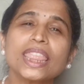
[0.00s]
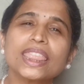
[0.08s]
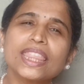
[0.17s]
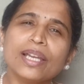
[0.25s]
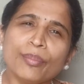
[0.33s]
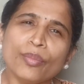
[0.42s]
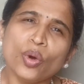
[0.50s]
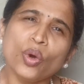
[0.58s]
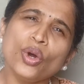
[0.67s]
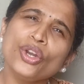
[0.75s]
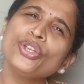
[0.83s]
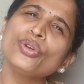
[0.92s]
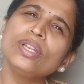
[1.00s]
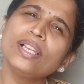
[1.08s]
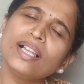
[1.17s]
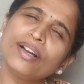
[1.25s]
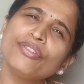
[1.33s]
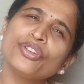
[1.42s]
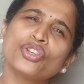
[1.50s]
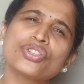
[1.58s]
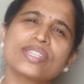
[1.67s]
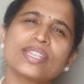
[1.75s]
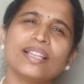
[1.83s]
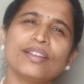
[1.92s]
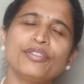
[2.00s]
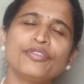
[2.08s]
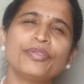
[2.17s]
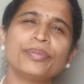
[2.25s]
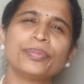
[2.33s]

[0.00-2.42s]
The more you love yourself,